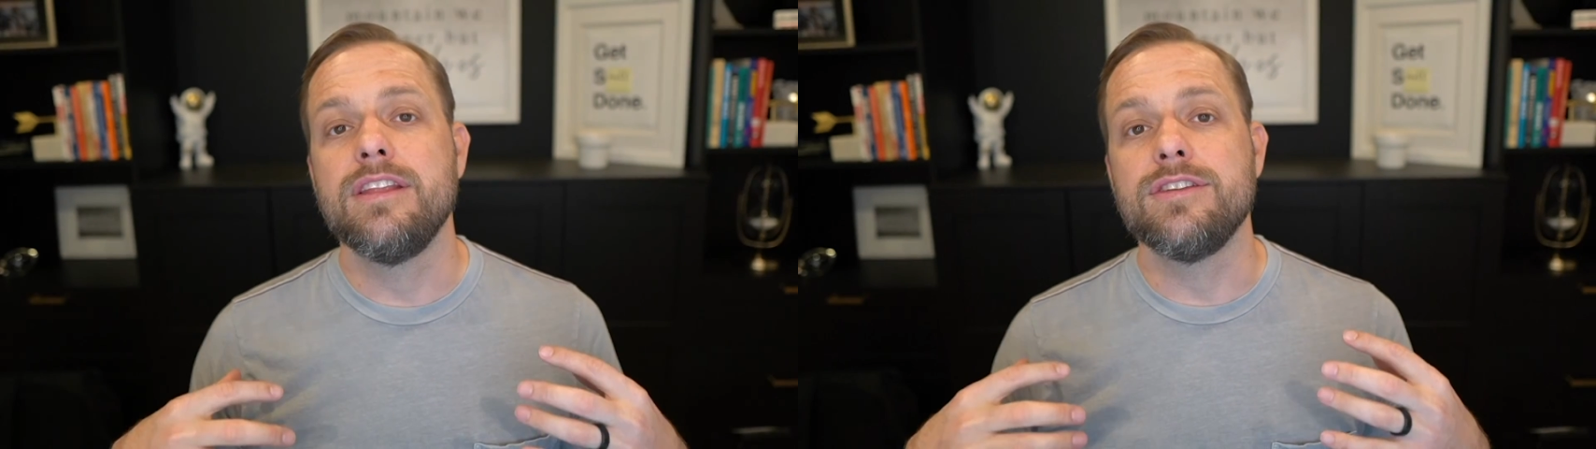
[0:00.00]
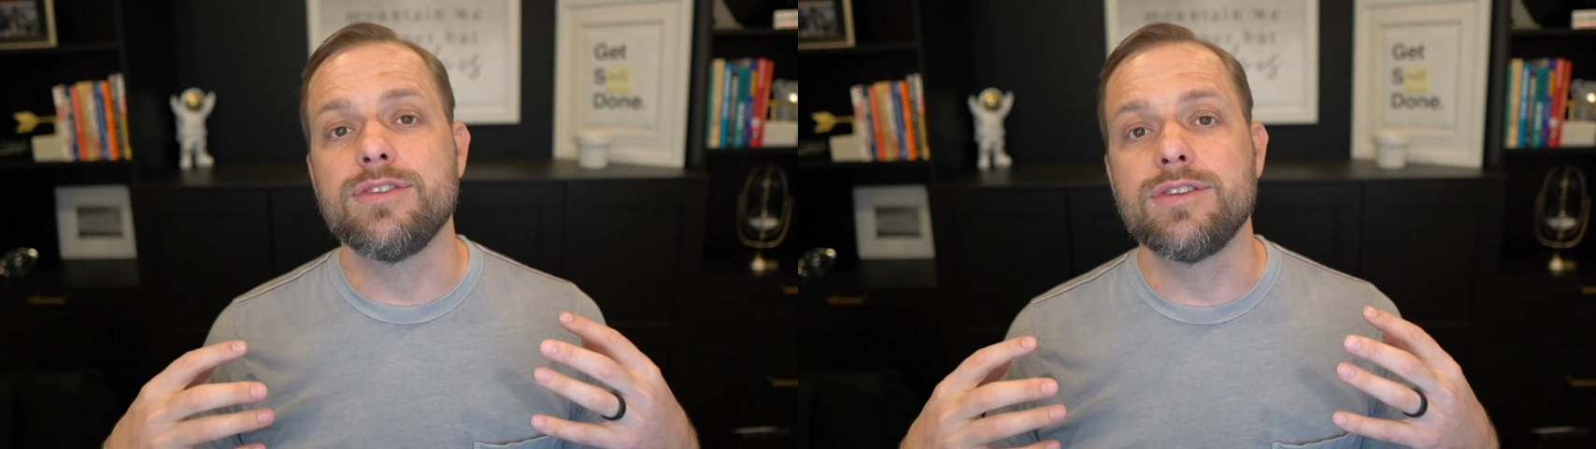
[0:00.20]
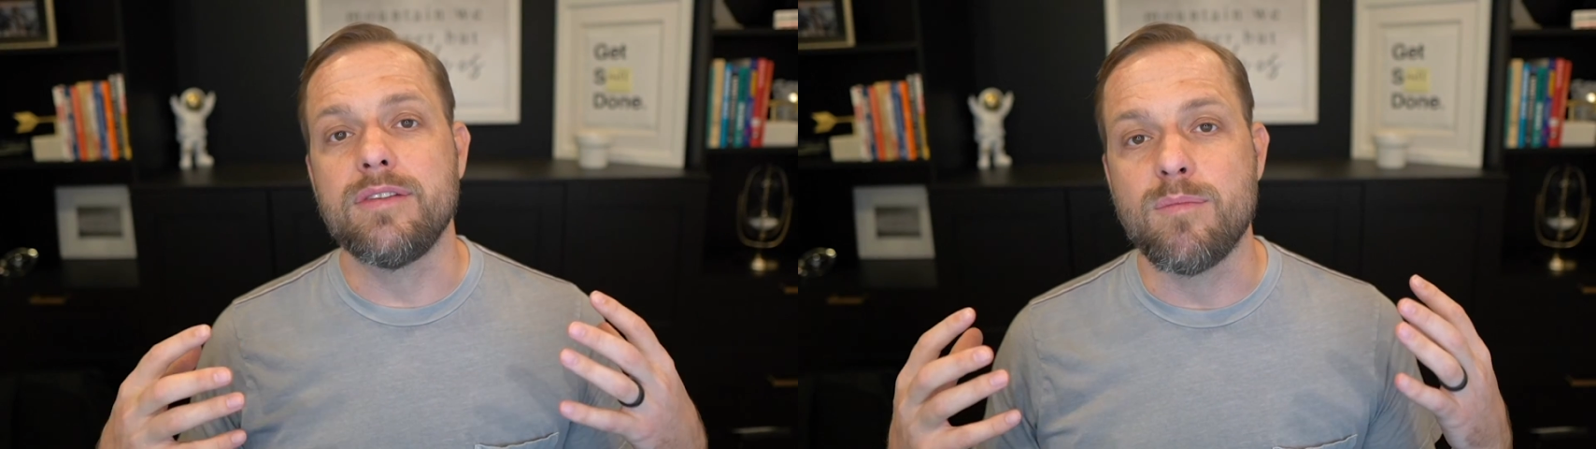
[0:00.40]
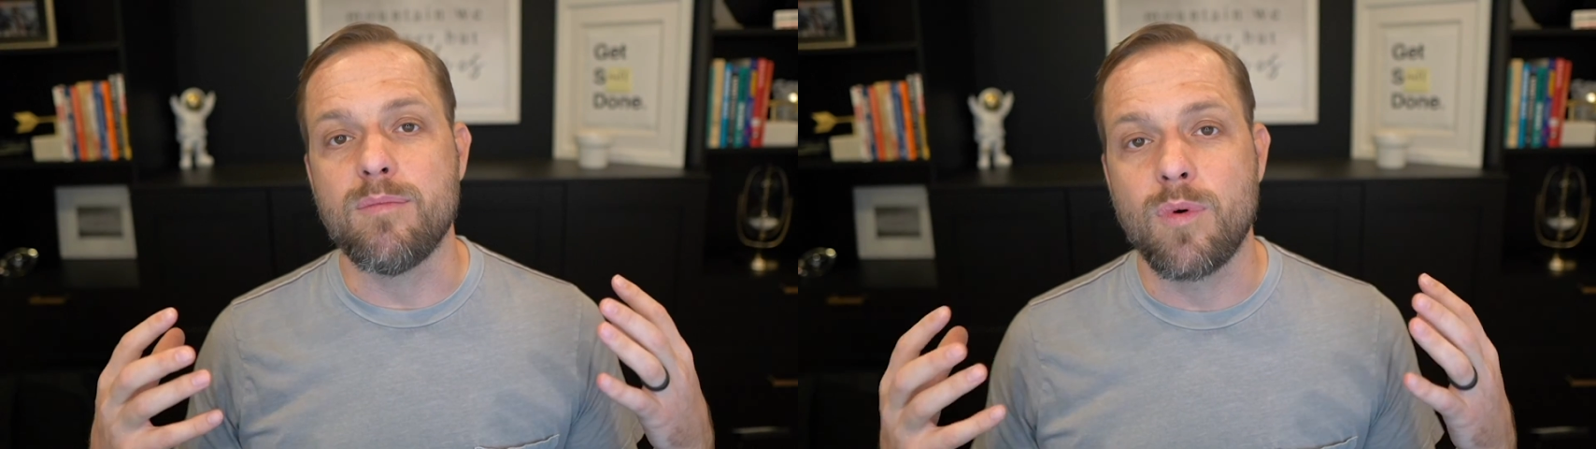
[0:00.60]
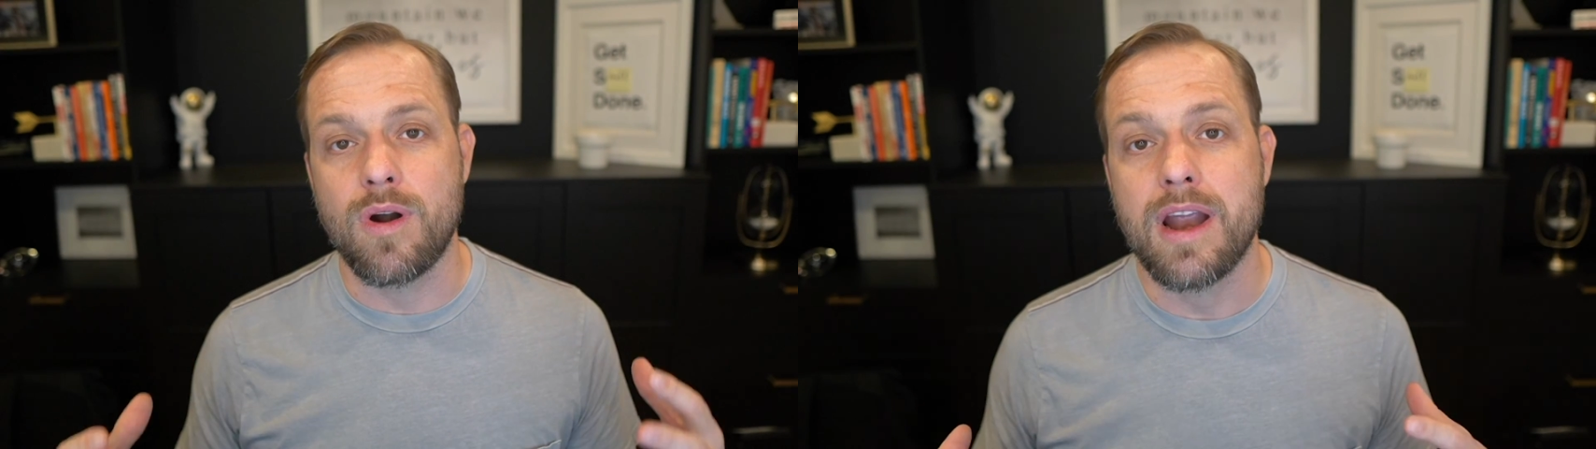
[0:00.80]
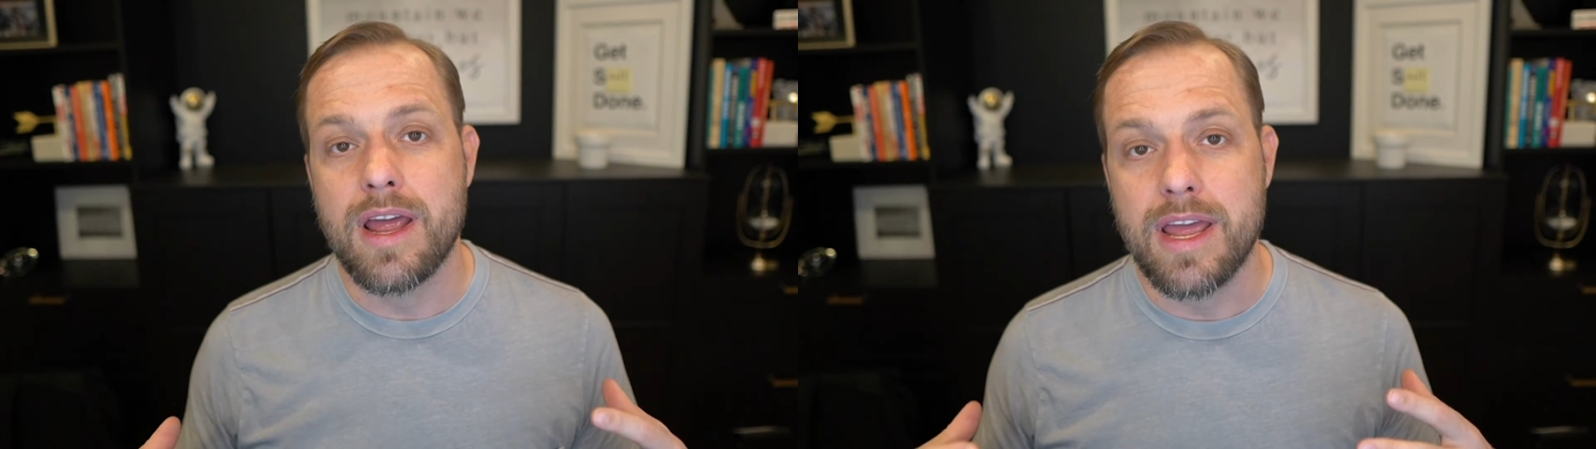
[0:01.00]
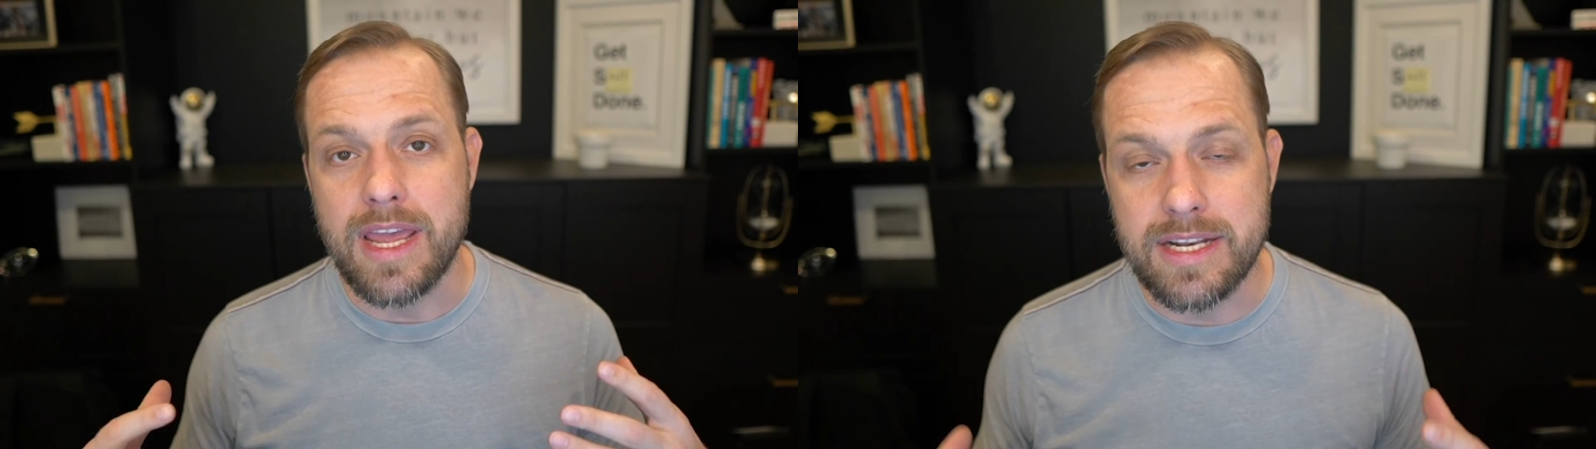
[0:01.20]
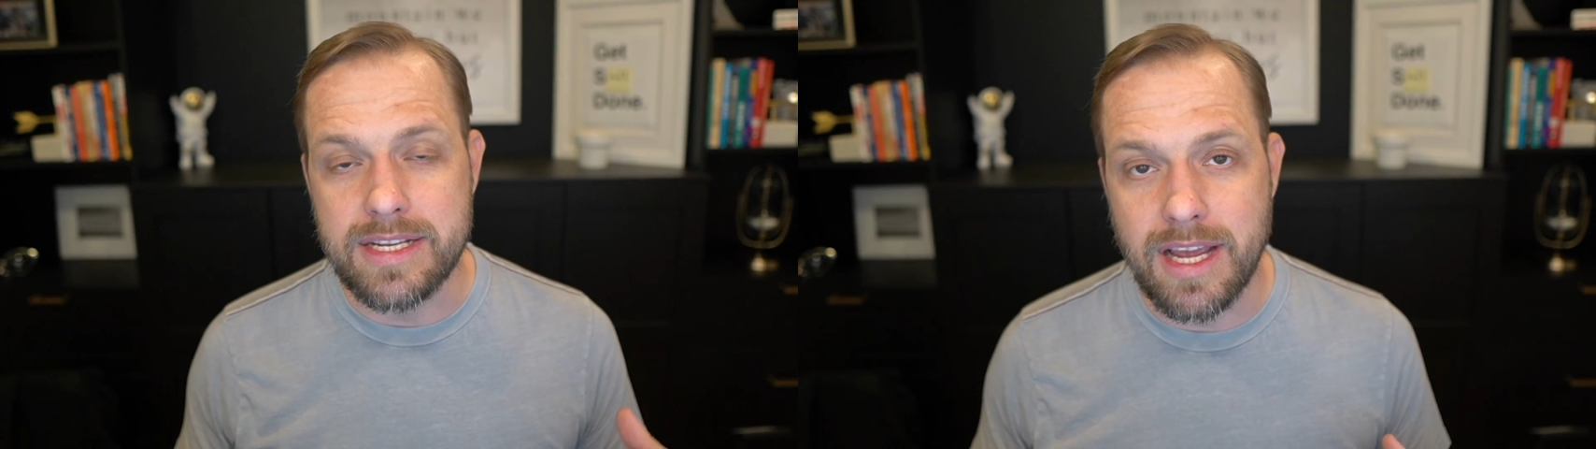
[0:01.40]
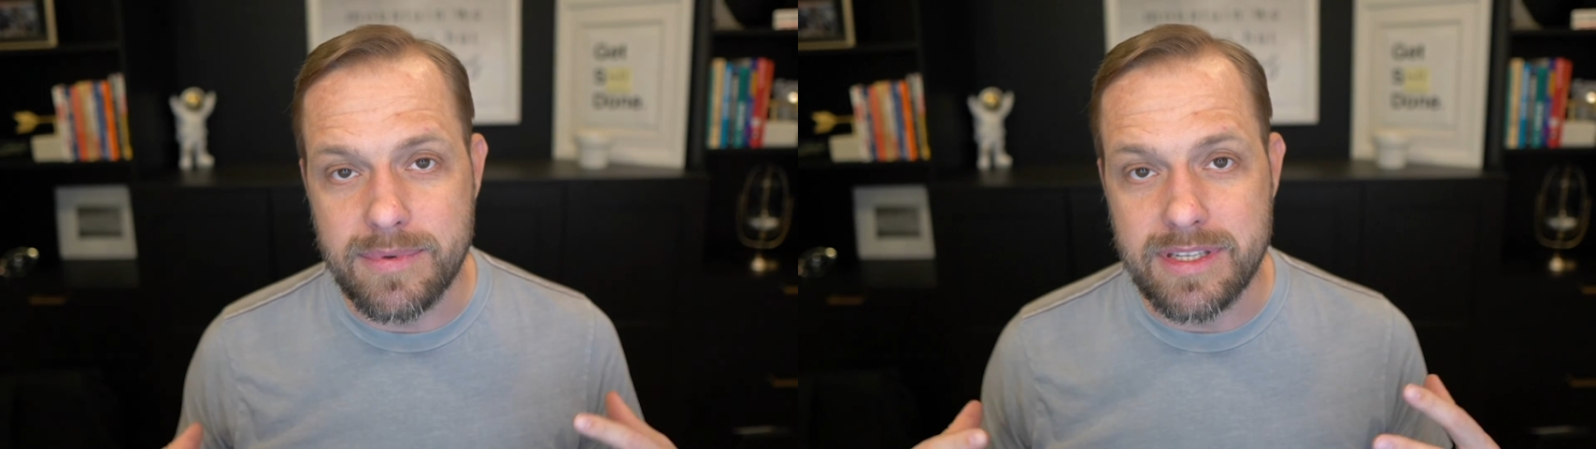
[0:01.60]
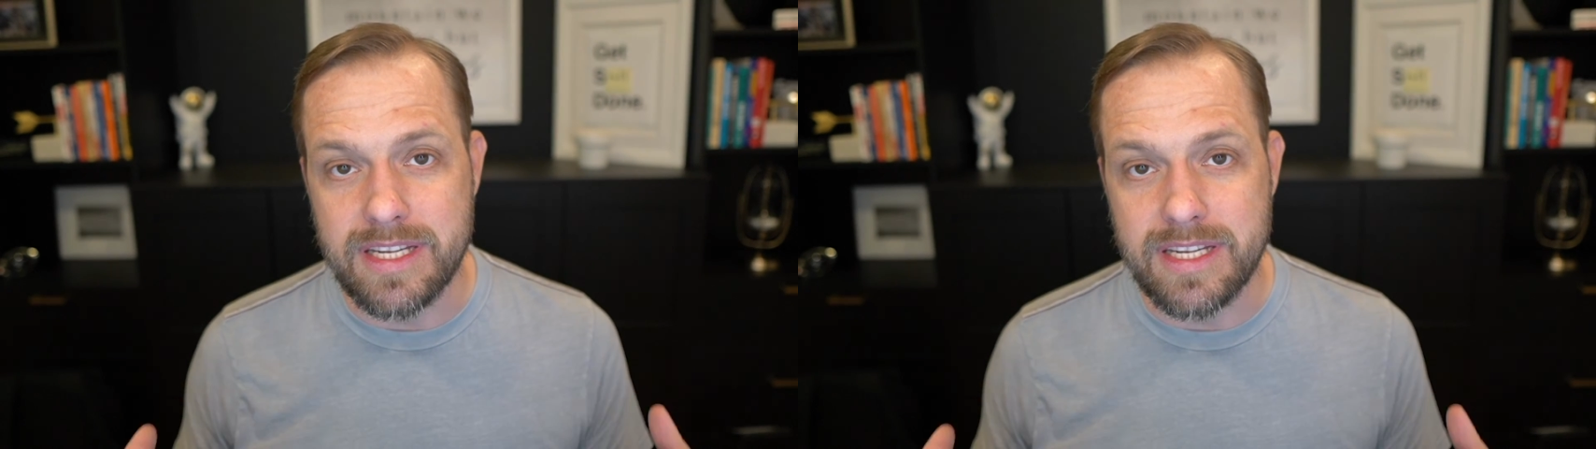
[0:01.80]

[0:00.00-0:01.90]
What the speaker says: This will give you more in-depth